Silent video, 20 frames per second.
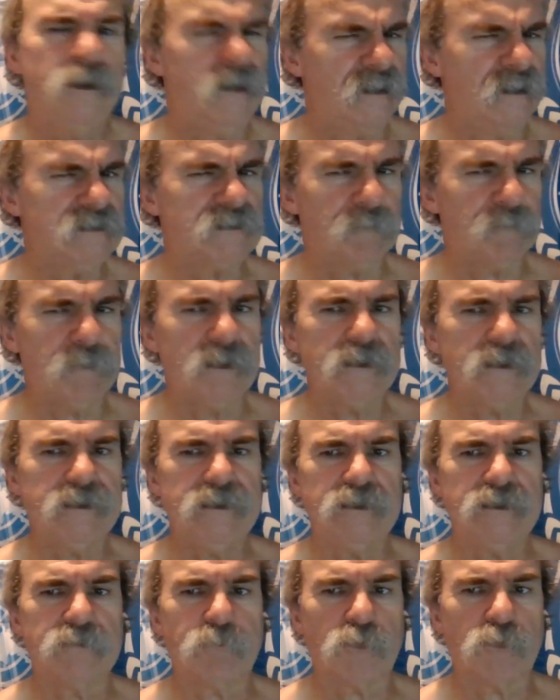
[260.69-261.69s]
Its
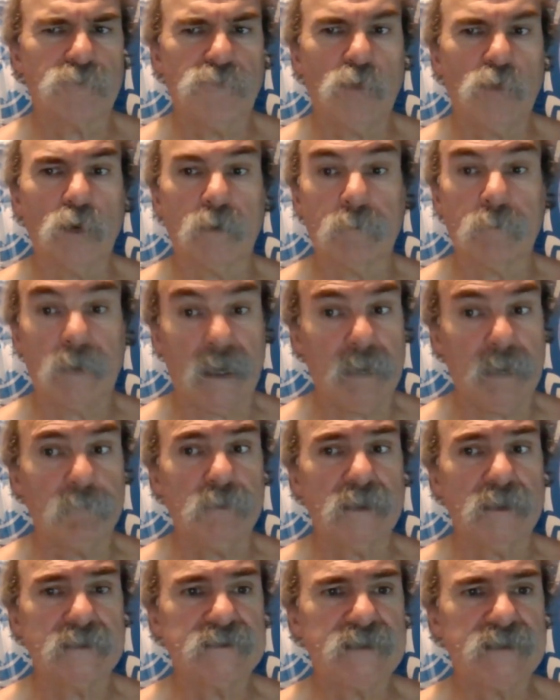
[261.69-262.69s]
ability to perform
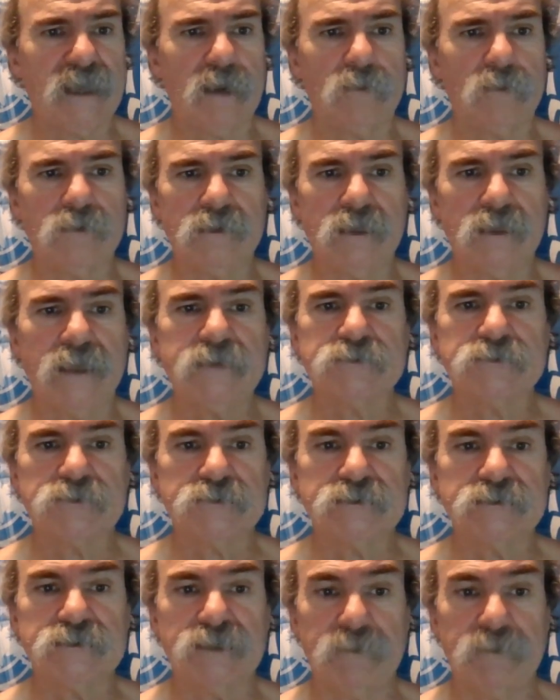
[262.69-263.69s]
complex
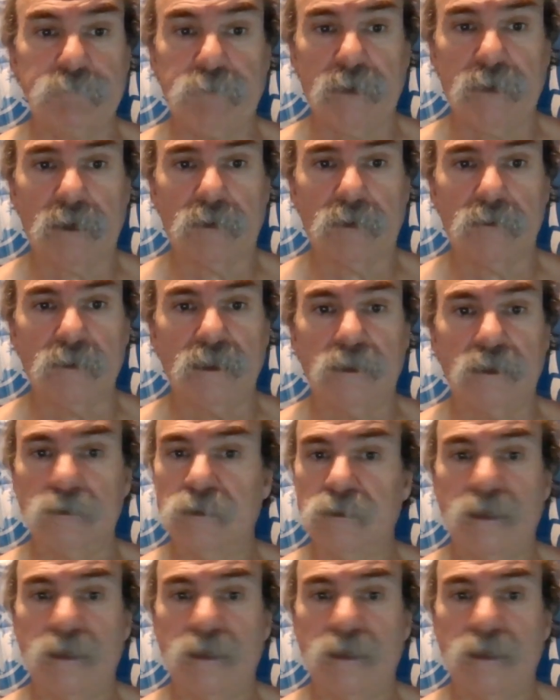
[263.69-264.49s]
calculations in parallel